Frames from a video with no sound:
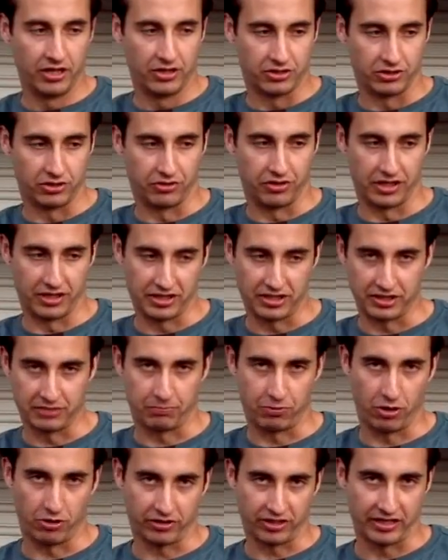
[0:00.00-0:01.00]
So this is
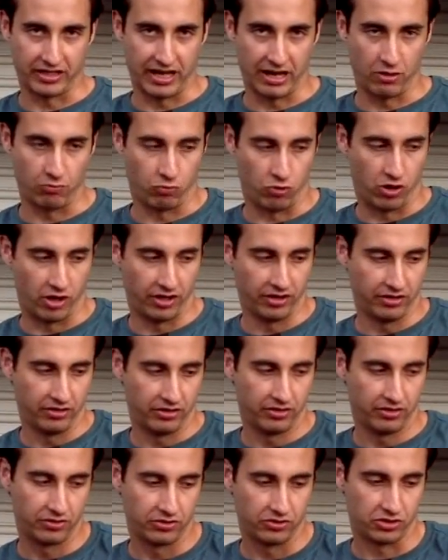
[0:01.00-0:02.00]
broken down 1,
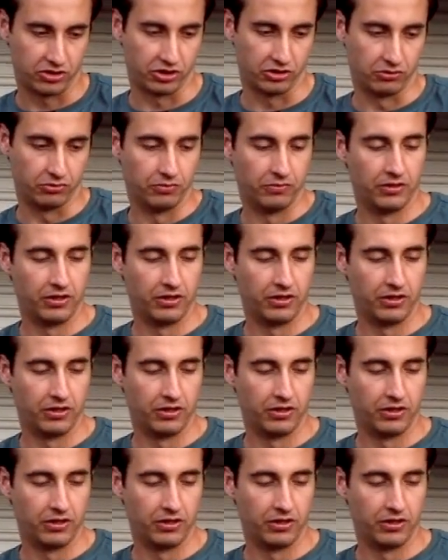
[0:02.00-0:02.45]
2.